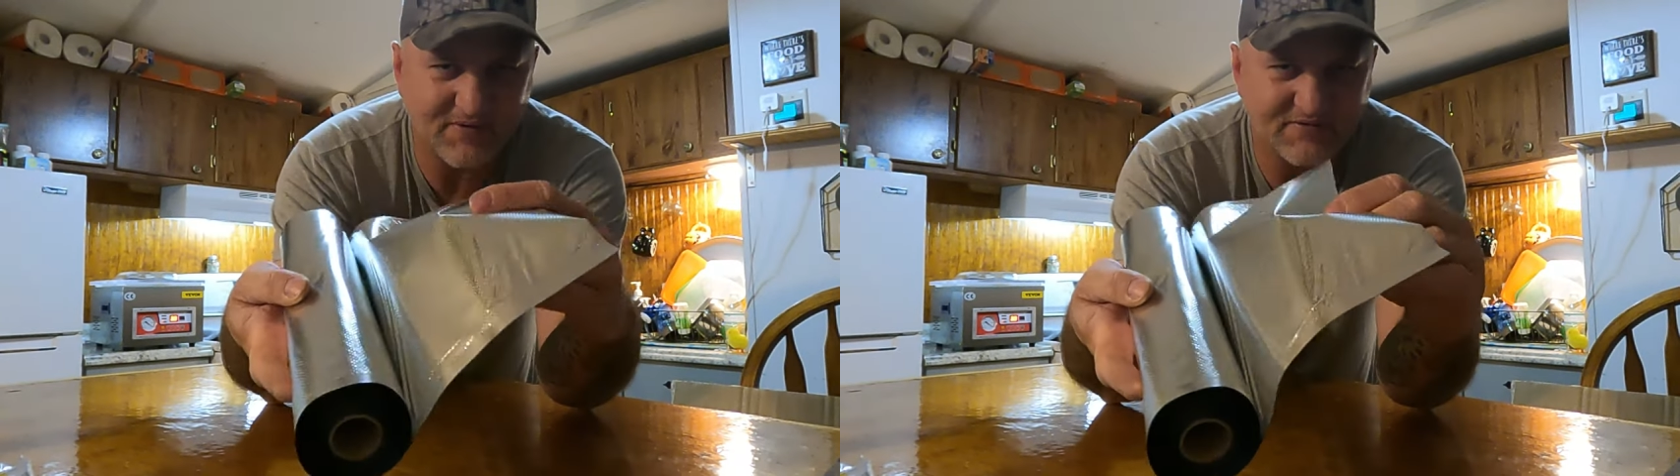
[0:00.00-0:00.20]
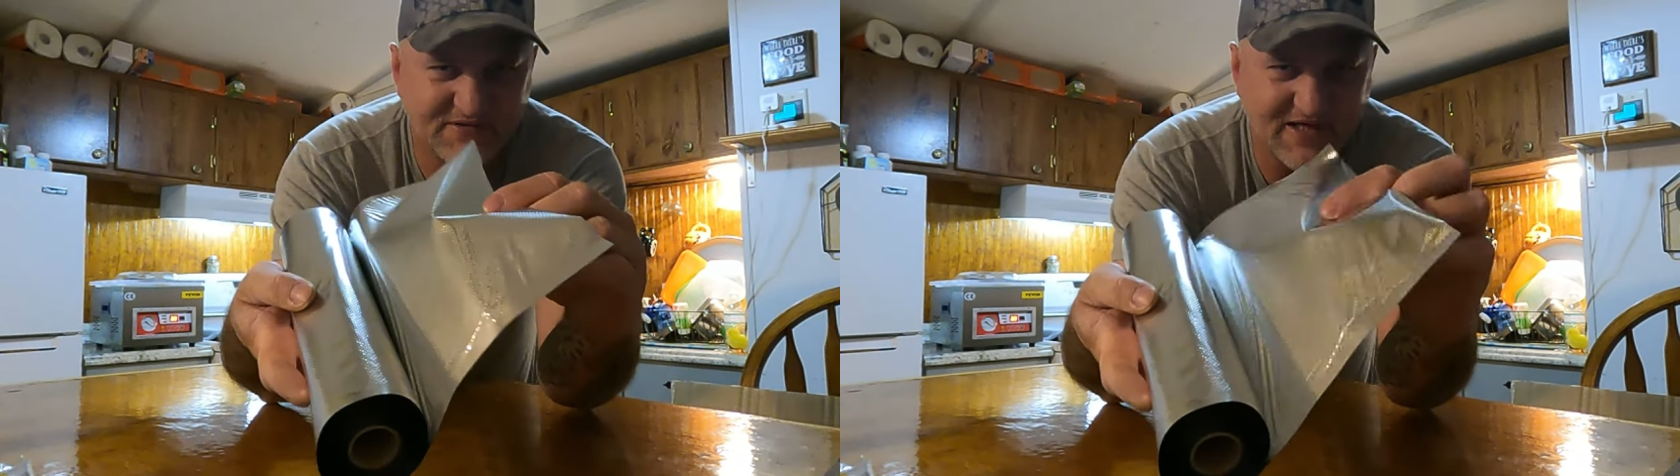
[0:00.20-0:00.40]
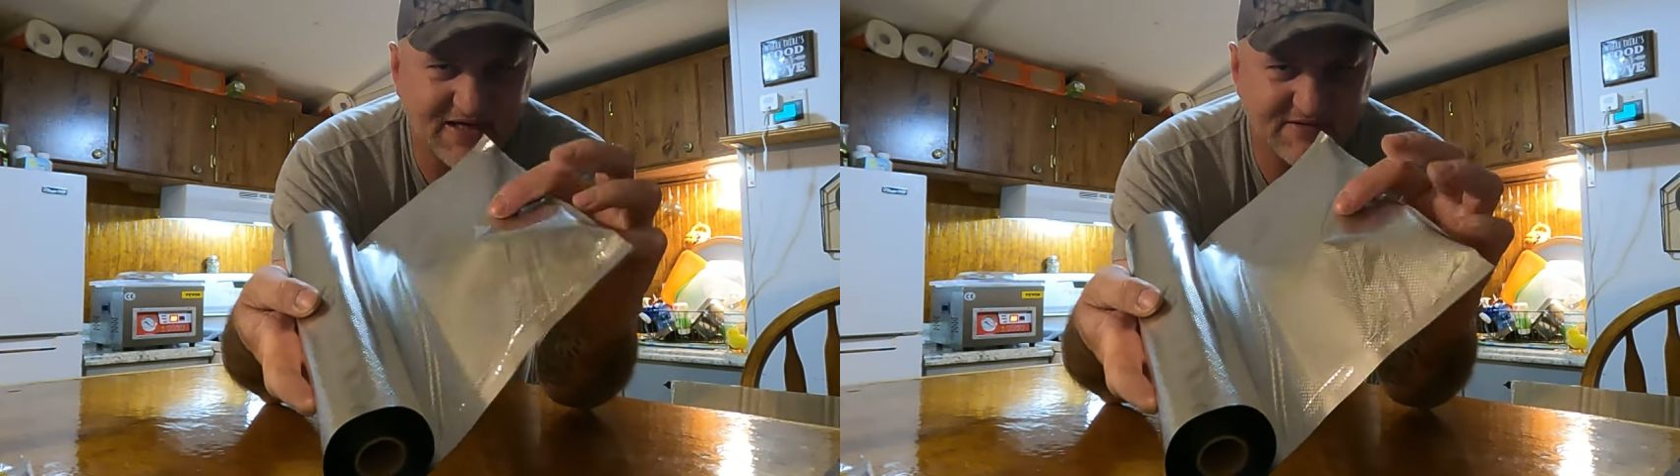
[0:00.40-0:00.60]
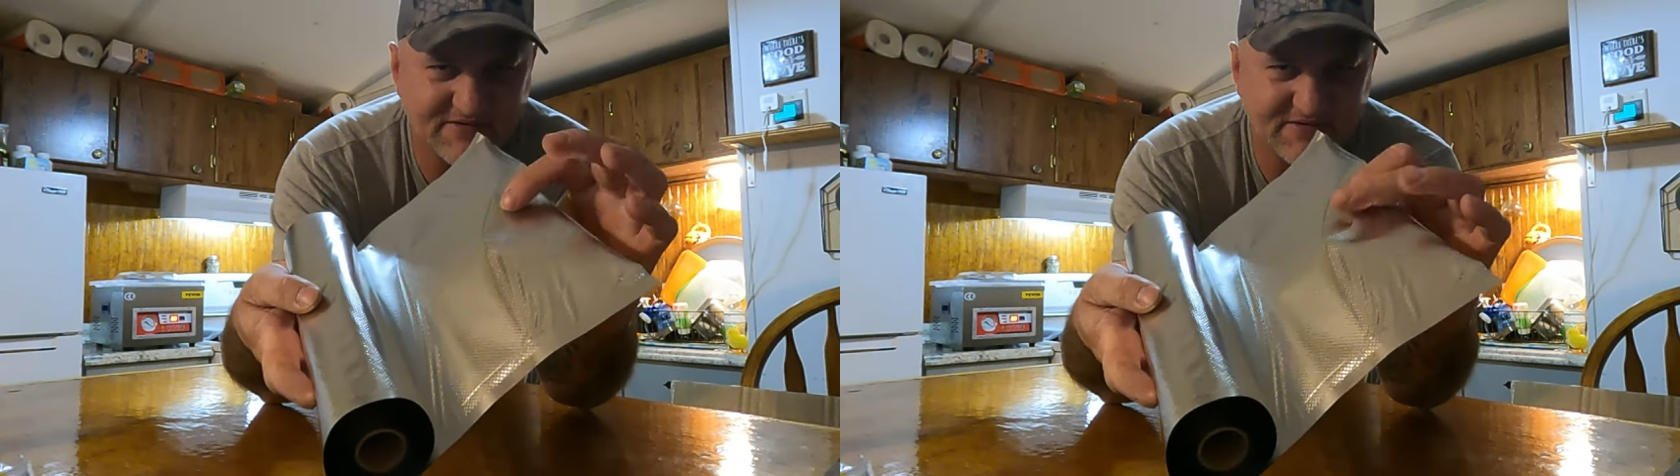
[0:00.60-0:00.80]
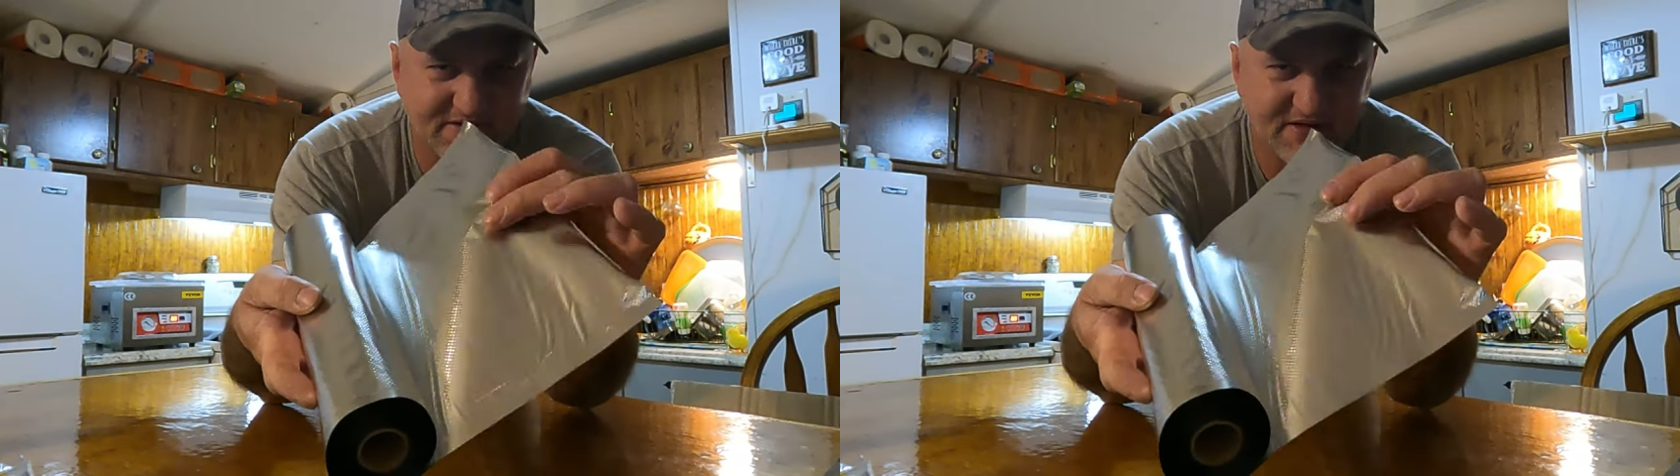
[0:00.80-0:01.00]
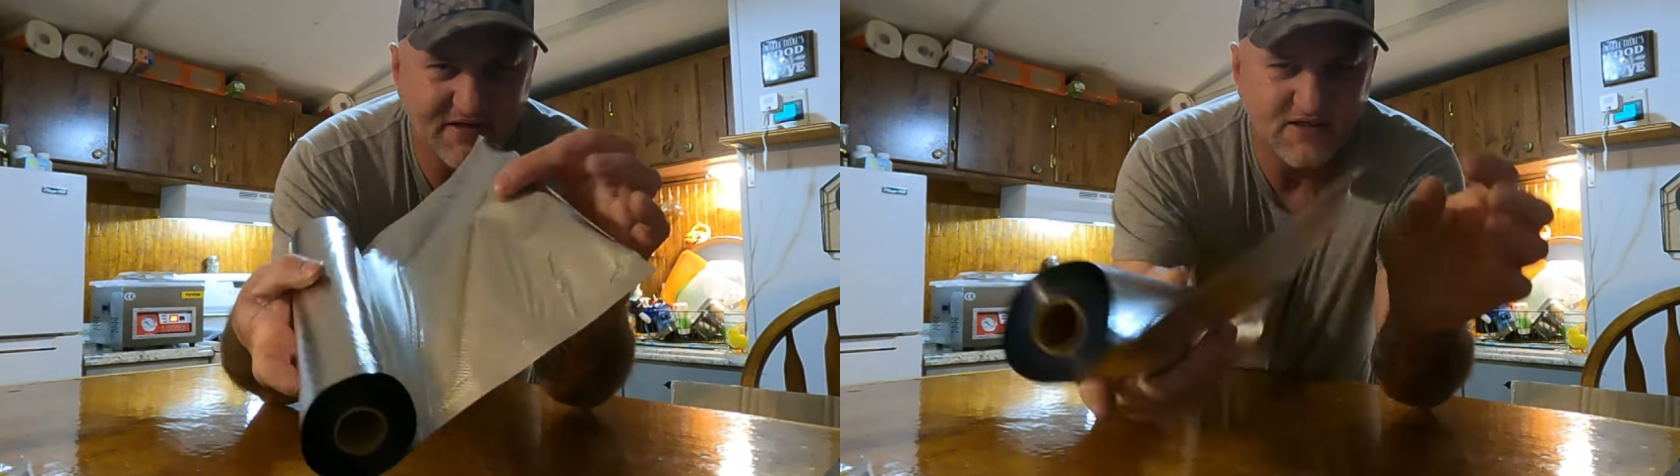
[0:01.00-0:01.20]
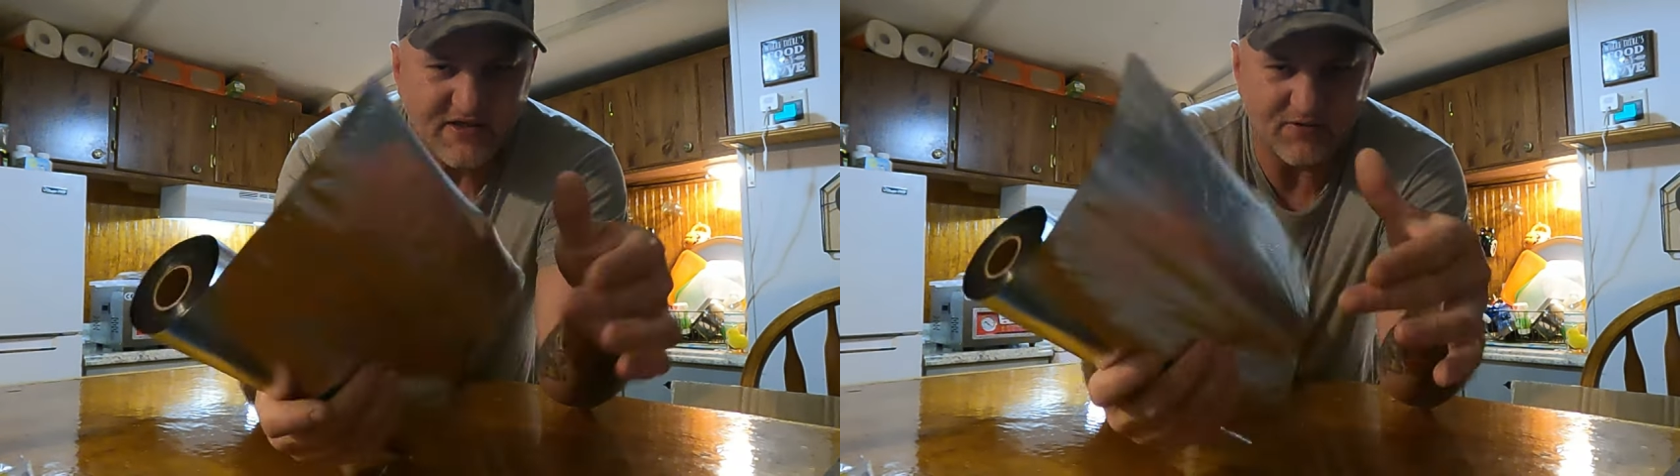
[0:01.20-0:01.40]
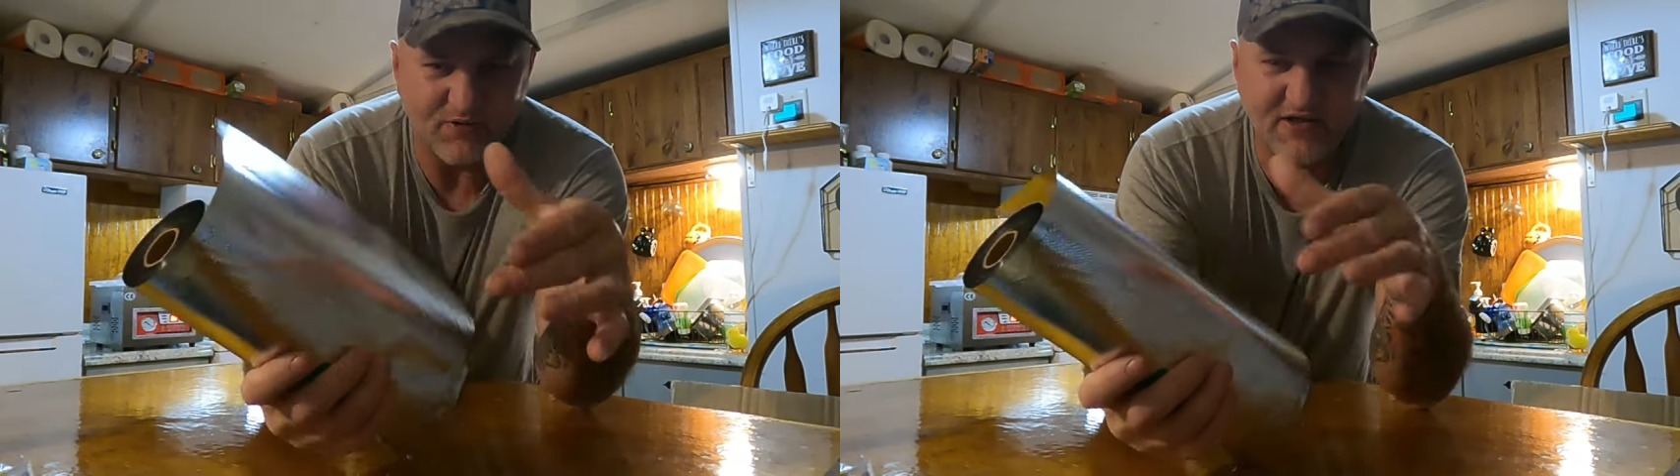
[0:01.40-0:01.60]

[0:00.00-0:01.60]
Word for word: on both sides. And